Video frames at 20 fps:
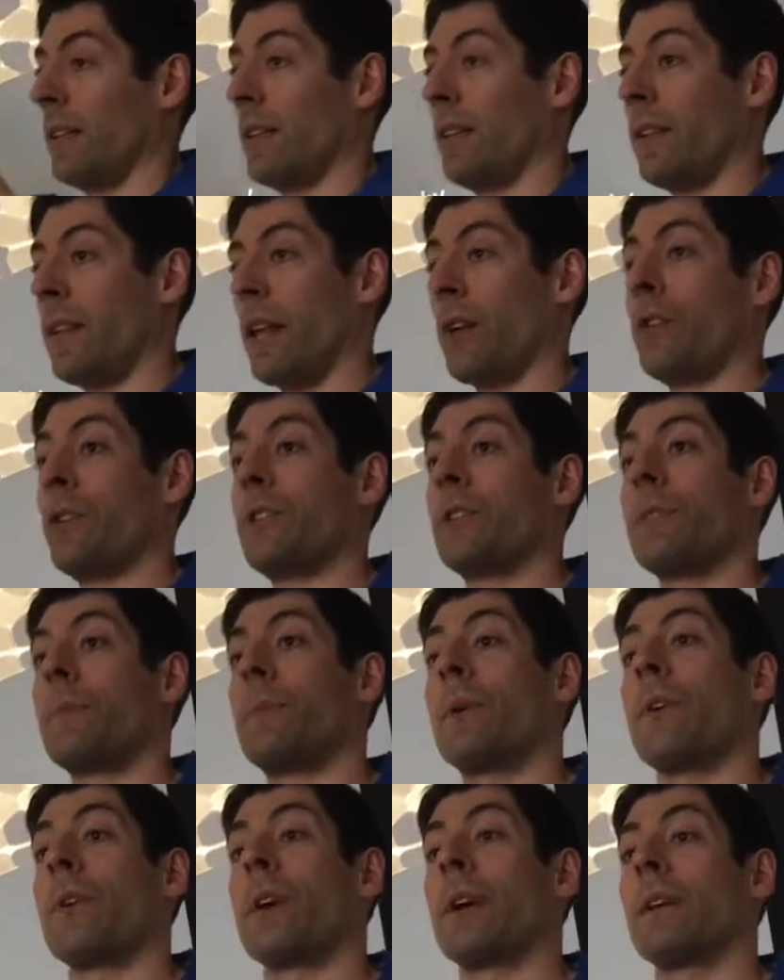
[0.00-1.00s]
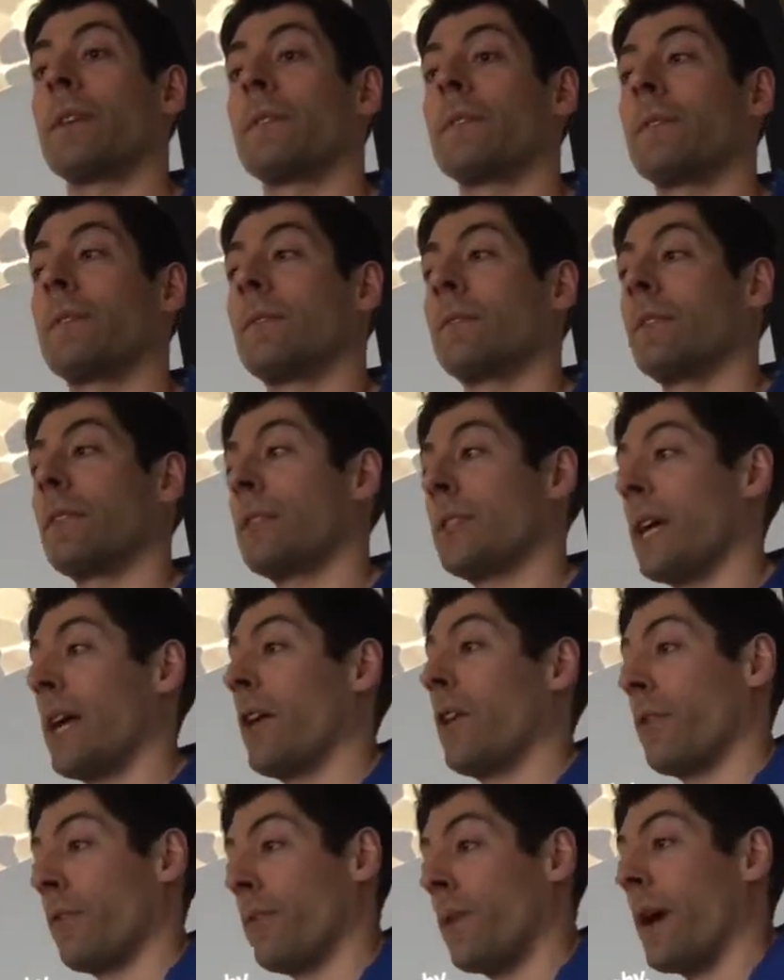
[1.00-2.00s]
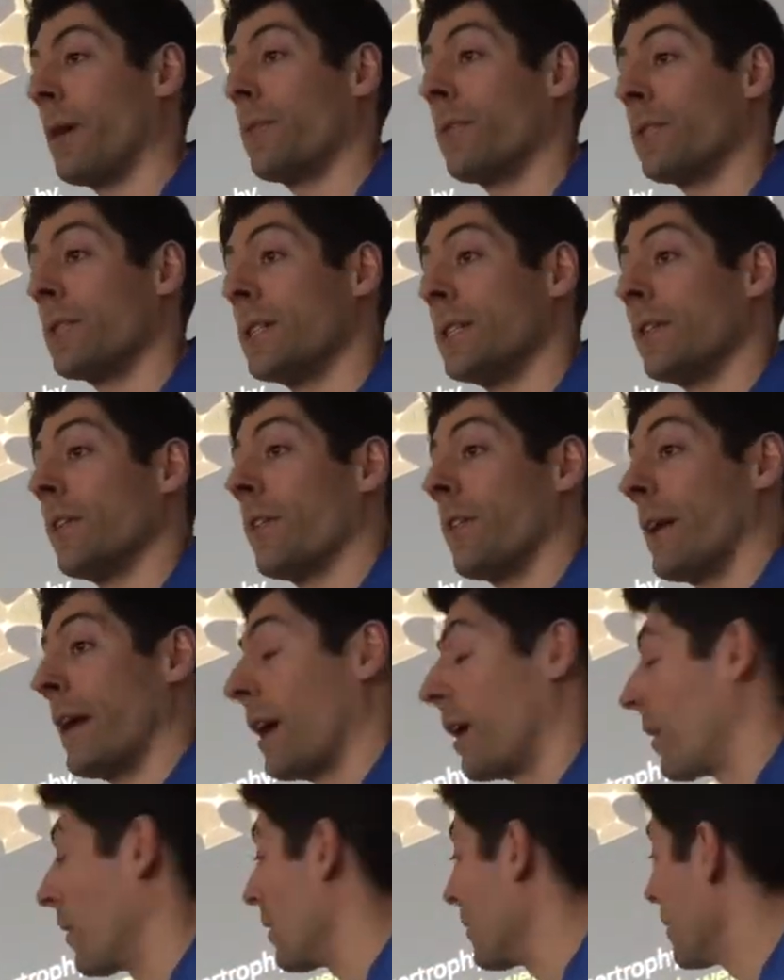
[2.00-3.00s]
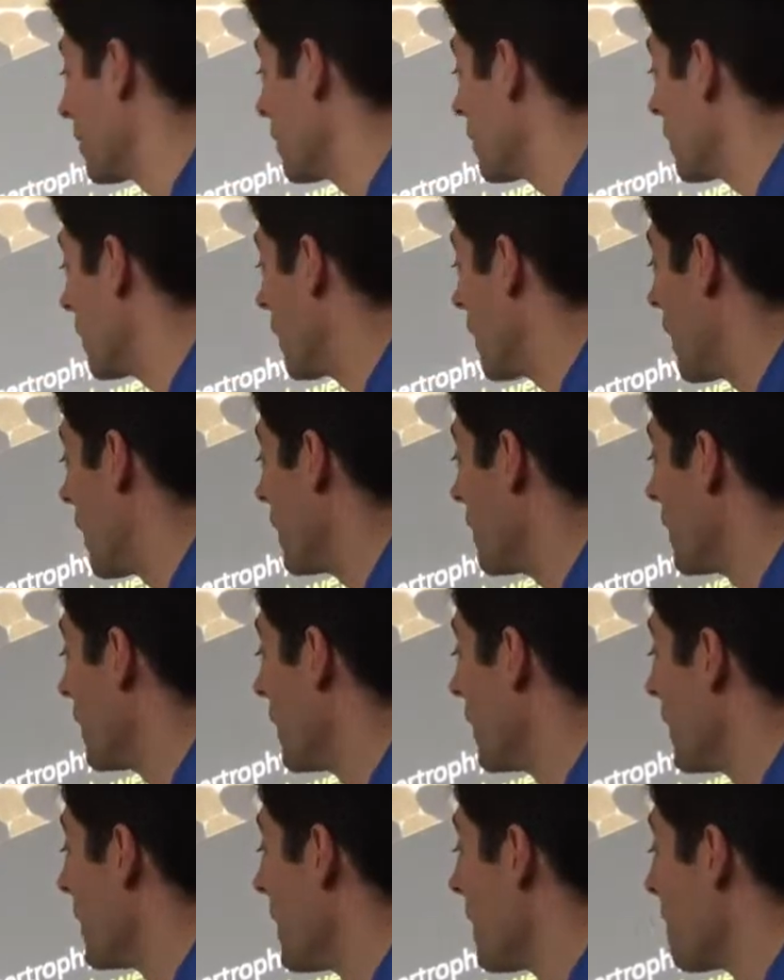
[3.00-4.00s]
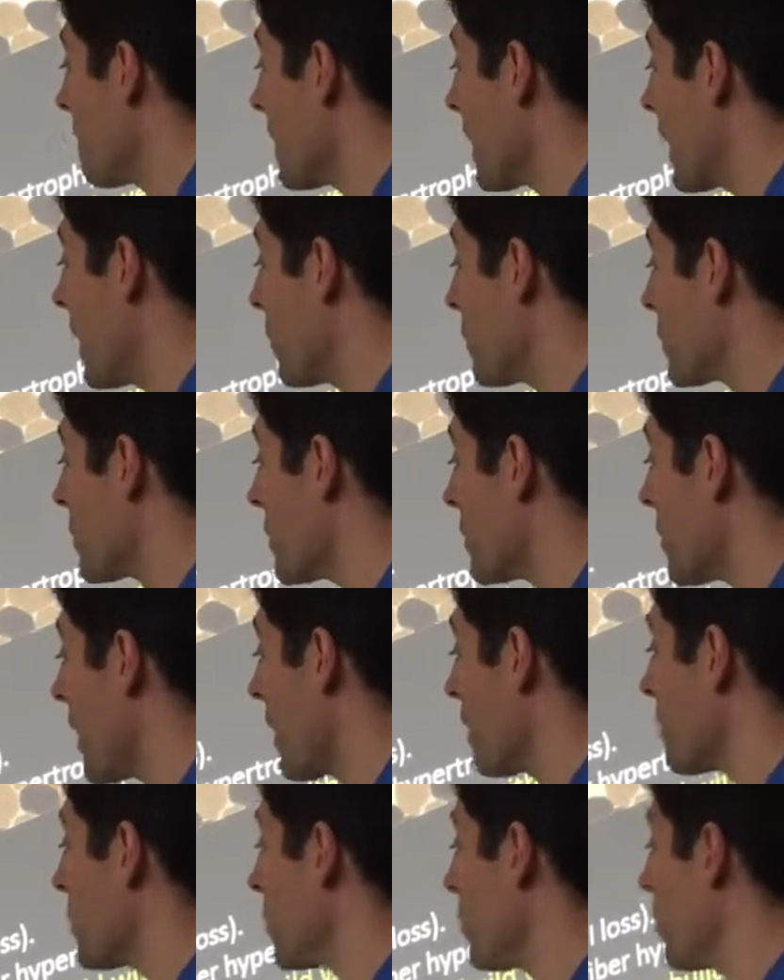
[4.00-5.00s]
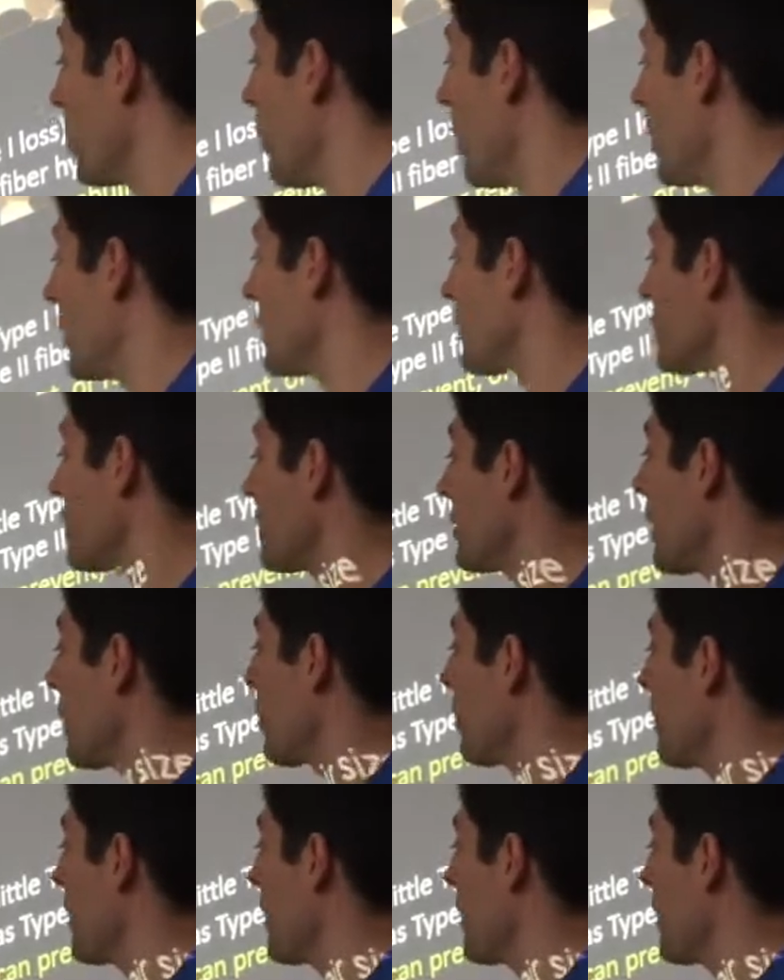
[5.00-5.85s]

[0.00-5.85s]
that are disappearing. The cell, the fiber, is still there. All right? And it was the type 2 ones that were